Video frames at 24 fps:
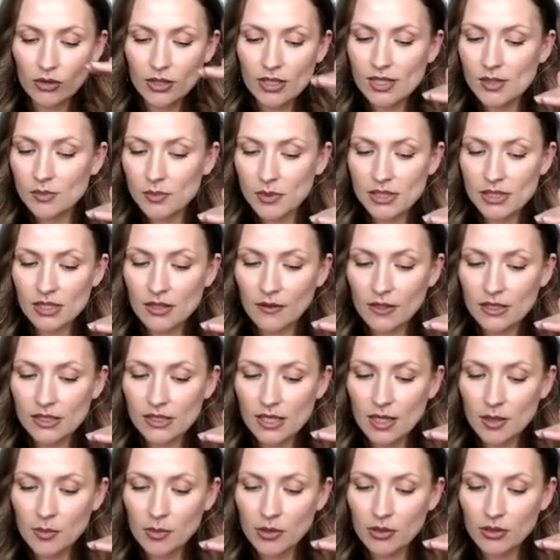specific
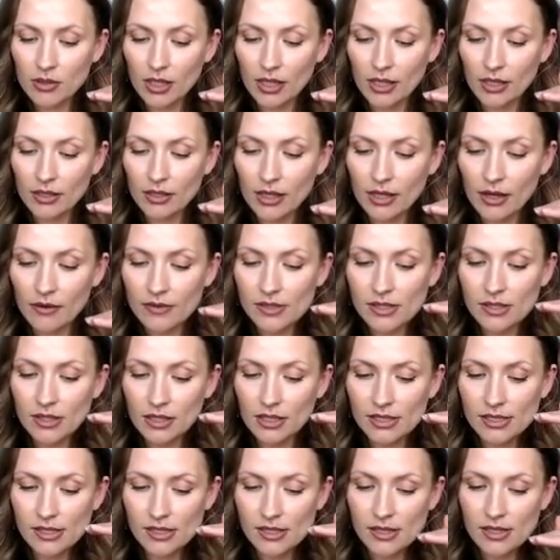table. I
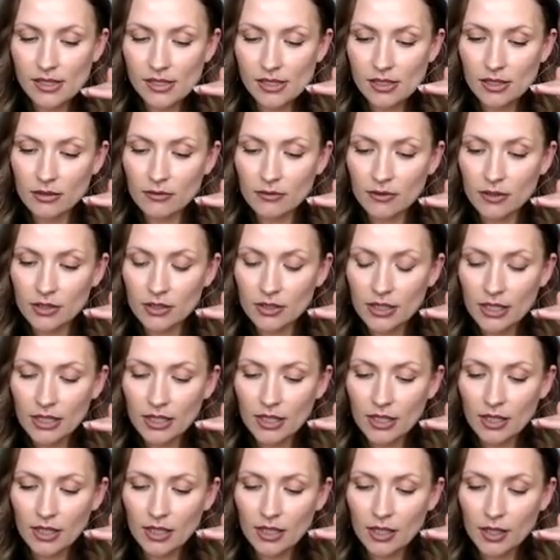see the silver,
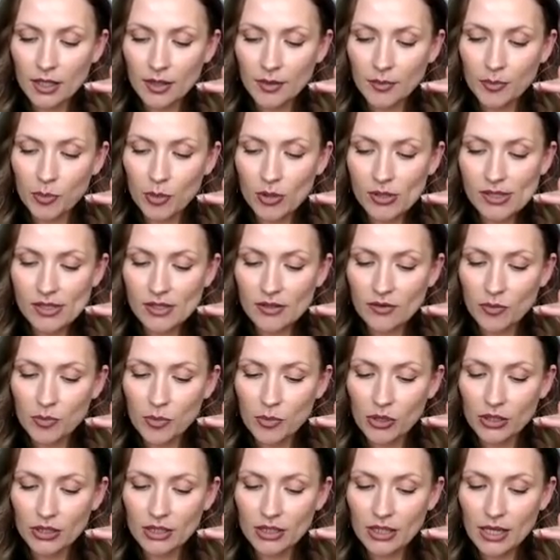positive
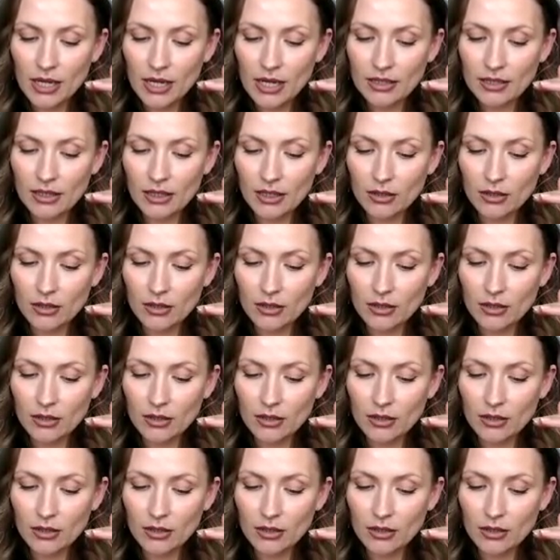0.8.